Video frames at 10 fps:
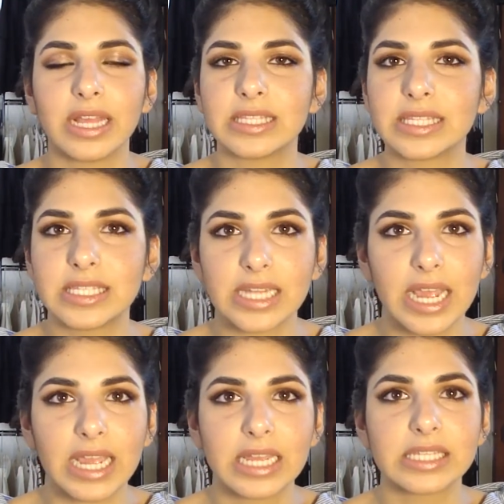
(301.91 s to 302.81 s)
It
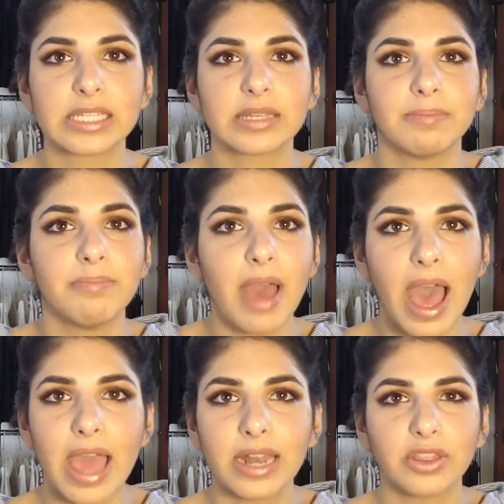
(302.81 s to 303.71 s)
stays
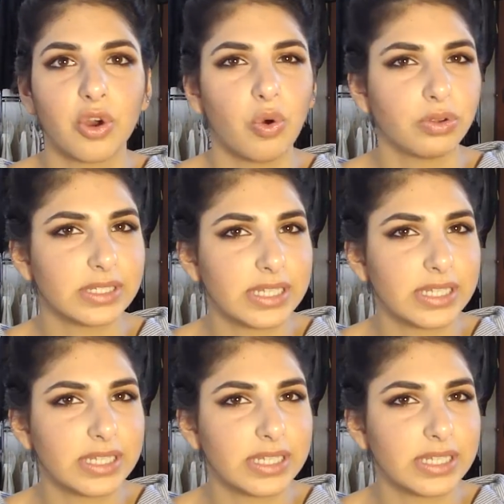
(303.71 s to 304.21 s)
matte the whole